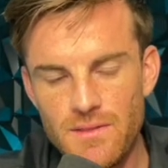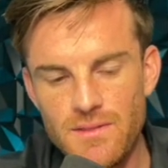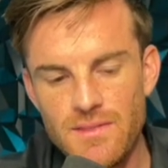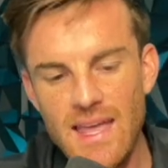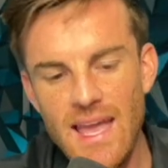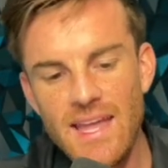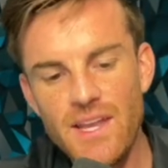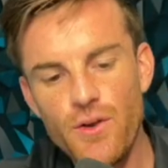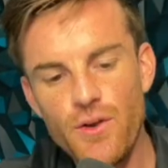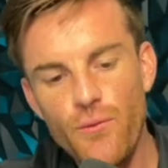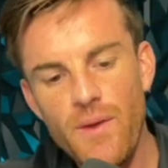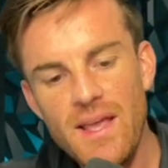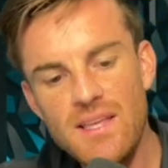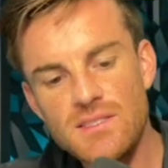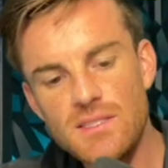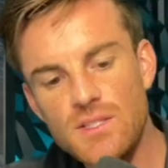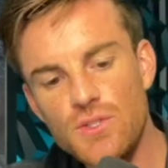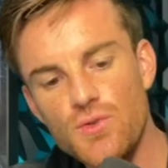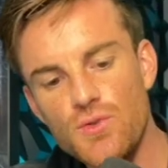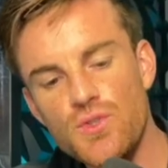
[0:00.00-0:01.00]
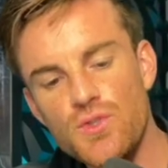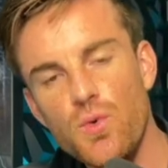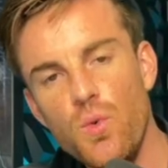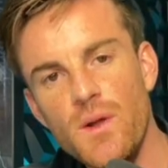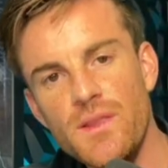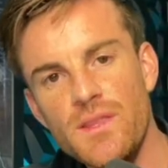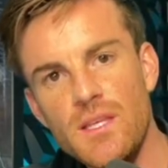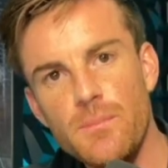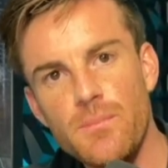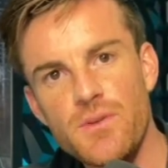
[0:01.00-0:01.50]
They had to raise it to
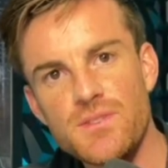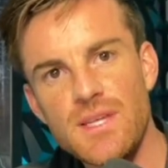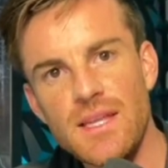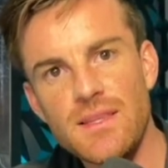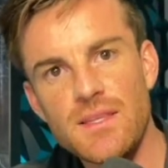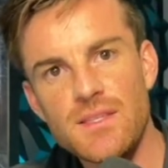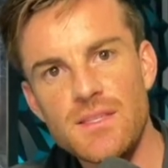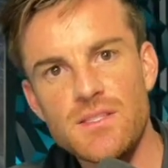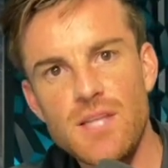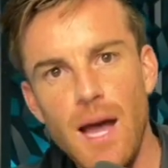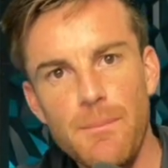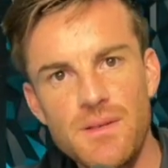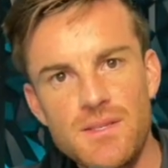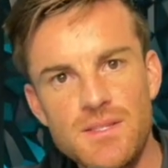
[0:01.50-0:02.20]
20% to stop